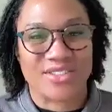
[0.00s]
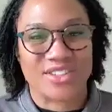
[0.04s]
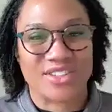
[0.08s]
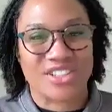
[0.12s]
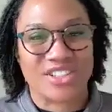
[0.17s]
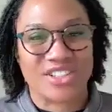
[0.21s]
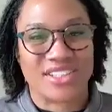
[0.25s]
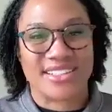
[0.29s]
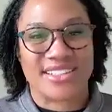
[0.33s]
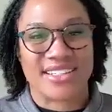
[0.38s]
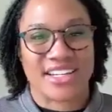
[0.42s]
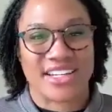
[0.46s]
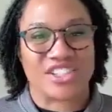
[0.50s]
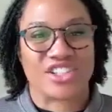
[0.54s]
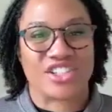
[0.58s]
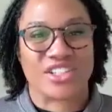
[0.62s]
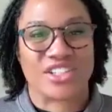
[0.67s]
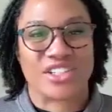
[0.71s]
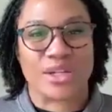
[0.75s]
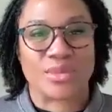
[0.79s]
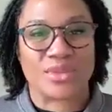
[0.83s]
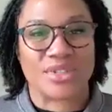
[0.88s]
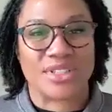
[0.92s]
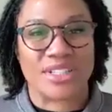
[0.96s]
which is
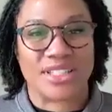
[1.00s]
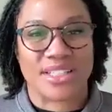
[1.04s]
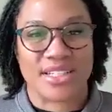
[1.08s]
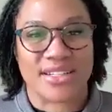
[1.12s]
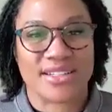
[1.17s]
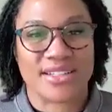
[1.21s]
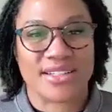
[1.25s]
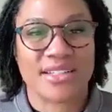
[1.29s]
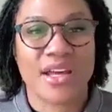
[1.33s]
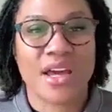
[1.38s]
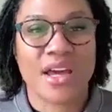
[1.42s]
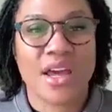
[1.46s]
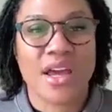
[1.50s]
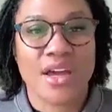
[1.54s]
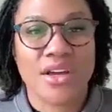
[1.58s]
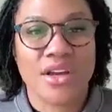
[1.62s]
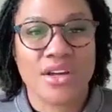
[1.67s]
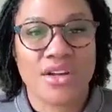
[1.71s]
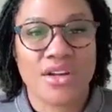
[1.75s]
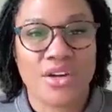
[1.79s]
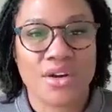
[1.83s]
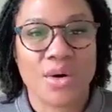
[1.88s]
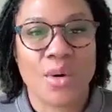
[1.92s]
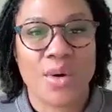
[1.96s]
section number 6,
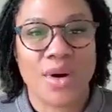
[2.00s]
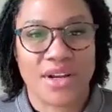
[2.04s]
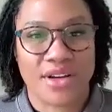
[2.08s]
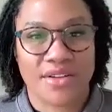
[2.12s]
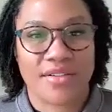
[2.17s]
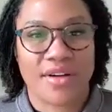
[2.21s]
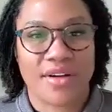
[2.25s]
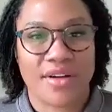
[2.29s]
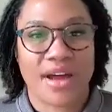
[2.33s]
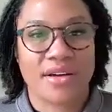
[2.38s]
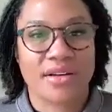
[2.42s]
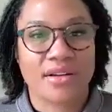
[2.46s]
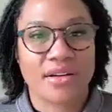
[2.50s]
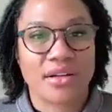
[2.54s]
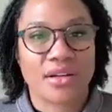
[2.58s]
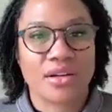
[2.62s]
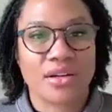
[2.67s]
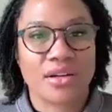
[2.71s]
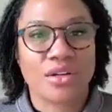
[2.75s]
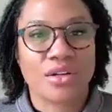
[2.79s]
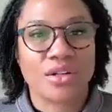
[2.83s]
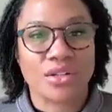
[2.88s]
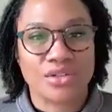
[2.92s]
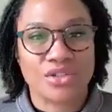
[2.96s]
you're going to write a
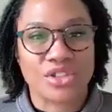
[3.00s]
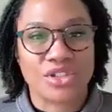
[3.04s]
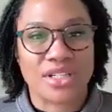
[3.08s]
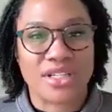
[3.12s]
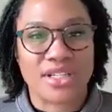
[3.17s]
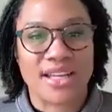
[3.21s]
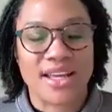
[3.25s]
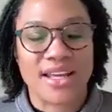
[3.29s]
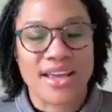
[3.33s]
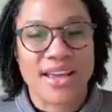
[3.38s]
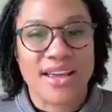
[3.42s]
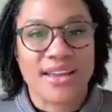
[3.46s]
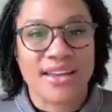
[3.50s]
conclusion.